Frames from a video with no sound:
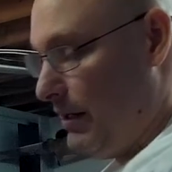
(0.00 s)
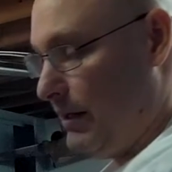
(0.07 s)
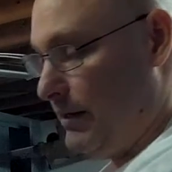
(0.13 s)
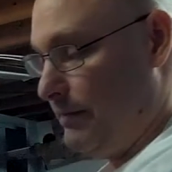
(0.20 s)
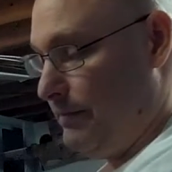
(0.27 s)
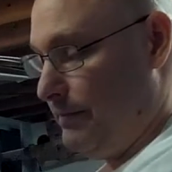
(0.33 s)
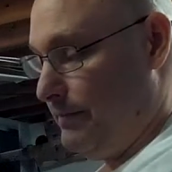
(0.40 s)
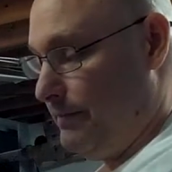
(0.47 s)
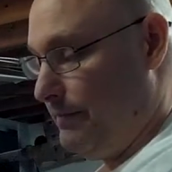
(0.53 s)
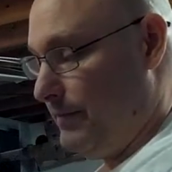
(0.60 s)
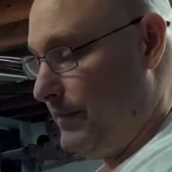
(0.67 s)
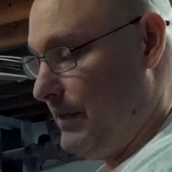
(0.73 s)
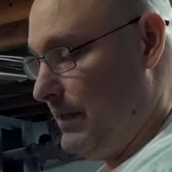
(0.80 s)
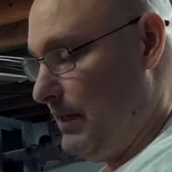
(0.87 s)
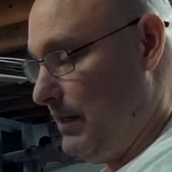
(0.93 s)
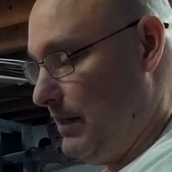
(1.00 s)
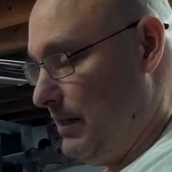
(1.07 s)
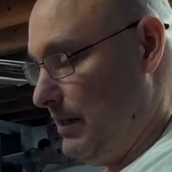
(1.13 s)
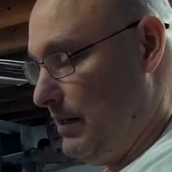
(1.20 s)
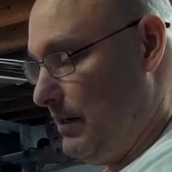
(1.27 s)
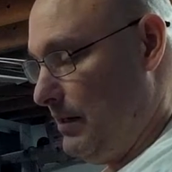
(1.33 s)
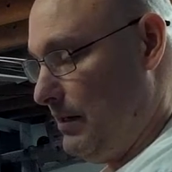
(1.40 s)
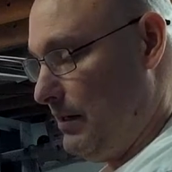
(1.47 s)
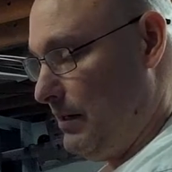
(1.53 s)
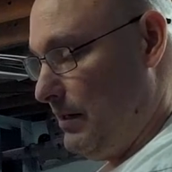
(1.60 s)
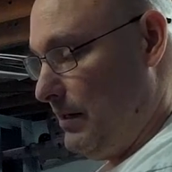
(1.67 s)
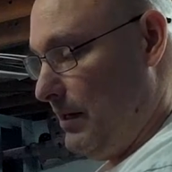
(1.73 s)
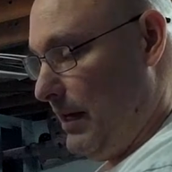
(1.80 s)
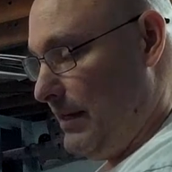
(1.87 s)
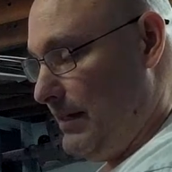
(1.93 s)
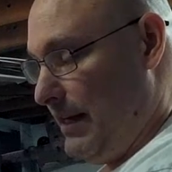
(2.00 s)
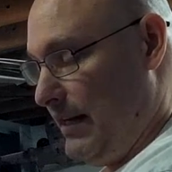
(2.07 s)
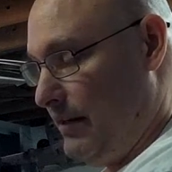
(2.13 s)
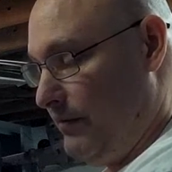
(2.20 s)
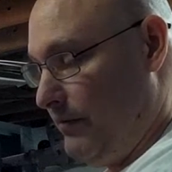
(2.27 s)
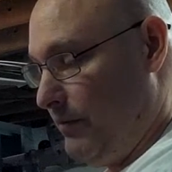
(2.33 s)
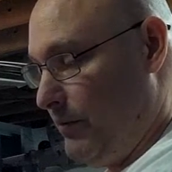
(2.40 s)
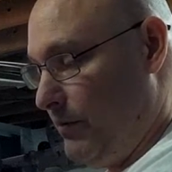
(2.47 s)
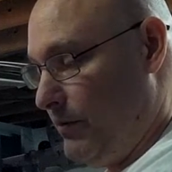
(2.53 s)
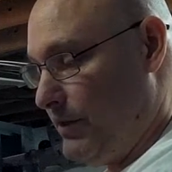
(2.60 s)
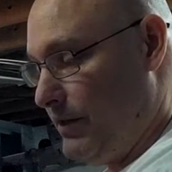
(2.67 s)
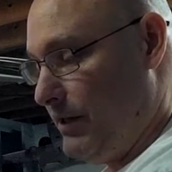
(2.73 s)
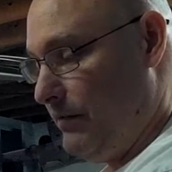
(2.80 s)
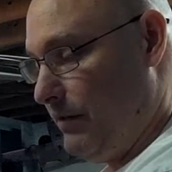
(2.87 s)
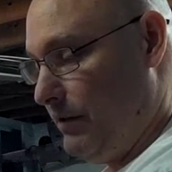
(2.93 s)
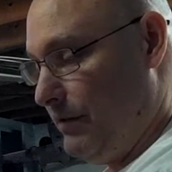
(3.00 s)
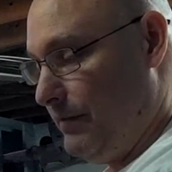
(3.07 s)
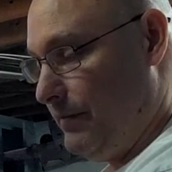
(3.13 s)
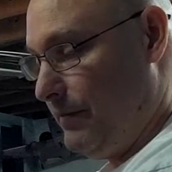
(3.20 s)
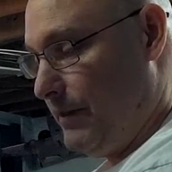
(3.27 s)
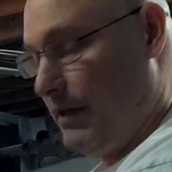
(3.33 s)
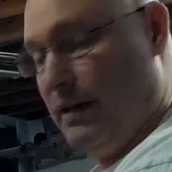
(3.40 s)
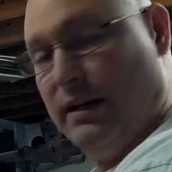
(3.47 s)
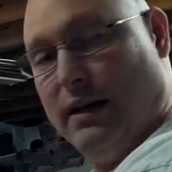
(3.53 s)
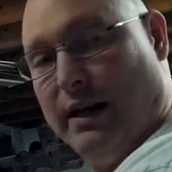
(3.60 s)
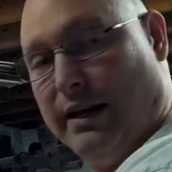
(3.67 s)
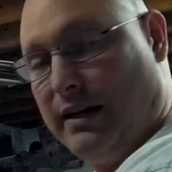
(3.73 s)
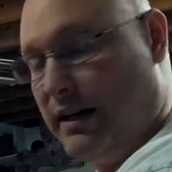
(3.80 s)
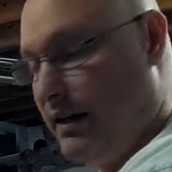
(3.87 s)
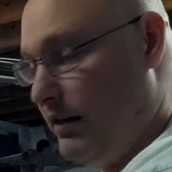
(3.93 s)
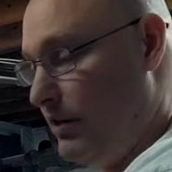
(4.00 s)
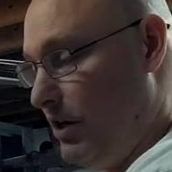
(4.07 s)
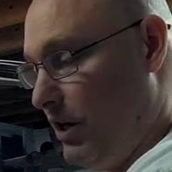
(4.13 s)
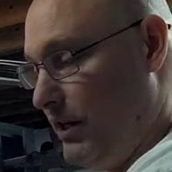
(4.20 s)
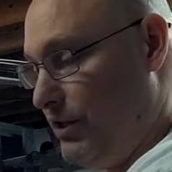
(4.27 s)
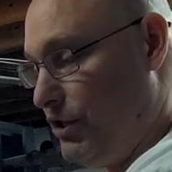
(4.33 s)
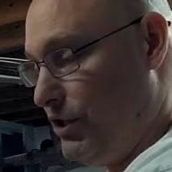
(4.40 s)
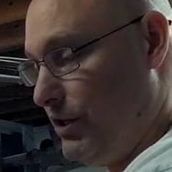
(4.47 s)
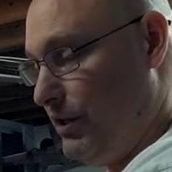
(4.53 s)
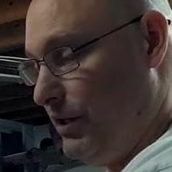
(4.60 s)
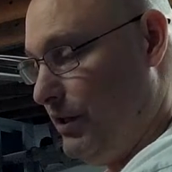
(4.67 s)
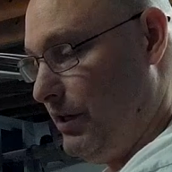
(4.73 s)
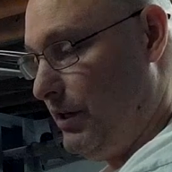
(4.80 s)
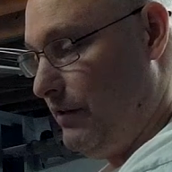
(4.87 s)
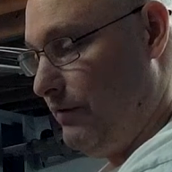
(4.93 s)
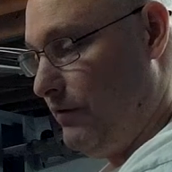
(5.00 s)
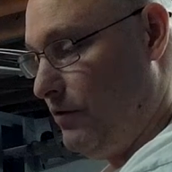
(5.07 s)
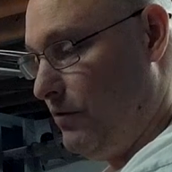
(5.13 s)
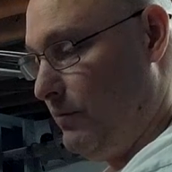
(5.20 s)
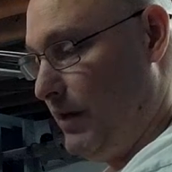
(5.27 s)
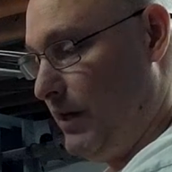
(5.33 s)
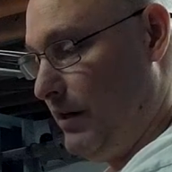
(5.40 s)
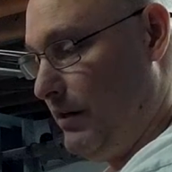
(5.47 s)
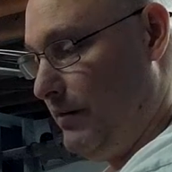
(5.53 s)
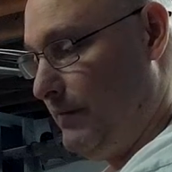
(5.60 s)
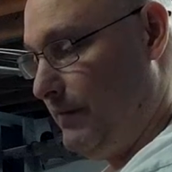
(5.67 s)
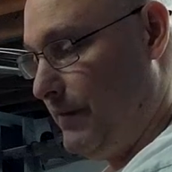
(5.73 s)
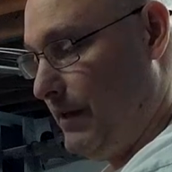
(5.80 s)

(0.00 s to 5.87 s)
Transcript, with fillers: Um, the antenna from the receiver, I cut a notch in the foam here,